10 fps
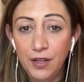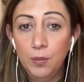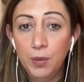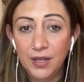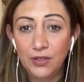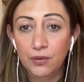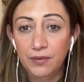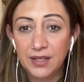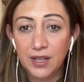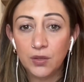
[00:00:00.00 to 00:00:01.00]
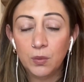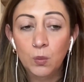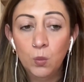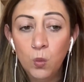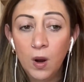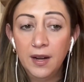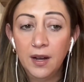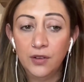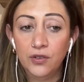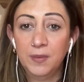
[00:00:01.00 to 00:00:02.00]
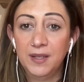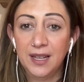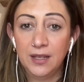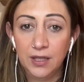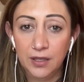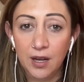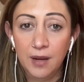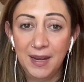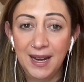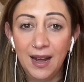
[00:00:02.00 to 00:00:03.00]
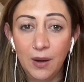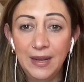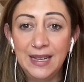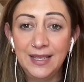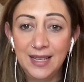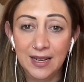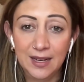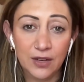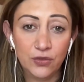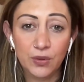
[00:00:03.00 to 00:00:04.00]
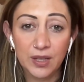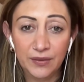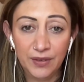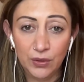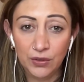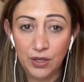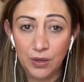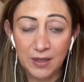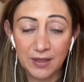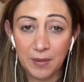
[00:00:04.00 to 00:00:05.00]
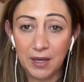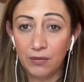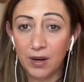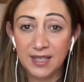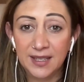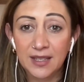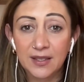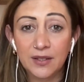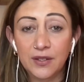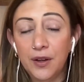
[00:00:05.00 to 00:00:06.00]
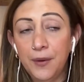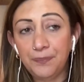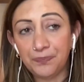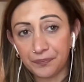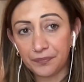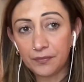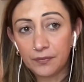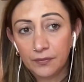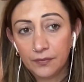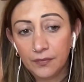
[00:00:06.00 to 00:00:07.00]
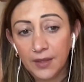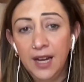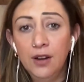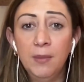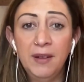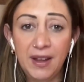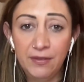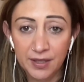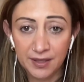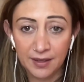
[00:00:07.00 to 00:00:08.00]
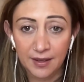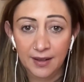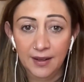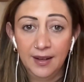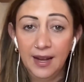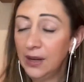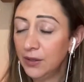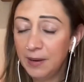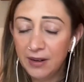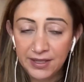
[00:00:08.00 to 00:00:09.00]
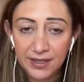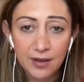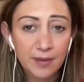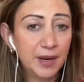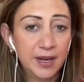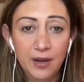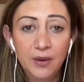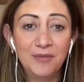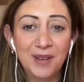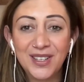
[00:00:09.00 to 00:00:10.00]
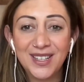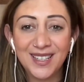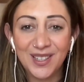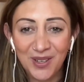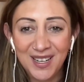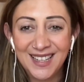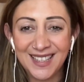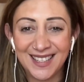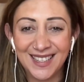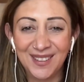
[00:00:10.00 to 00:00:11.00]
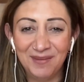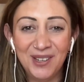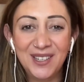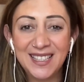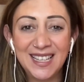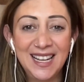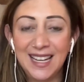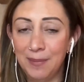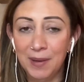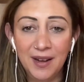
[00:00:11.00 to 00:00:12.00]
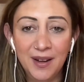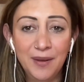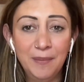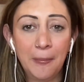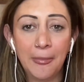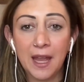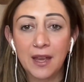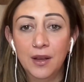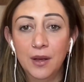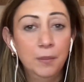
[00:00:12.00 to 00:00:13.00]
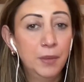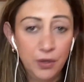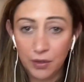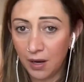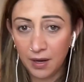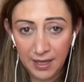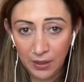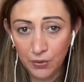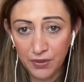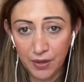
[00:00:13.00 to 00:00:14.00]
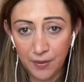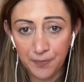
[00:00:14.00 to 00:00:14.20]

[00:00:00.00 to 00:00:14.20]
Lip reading: you put into your research will 100% determine how easy and natural this feels to you when something arises. So here are my favorites. Elderberry syrup. I know I've mentioned it twice, but honestly, keep it at home. Manuka honey also.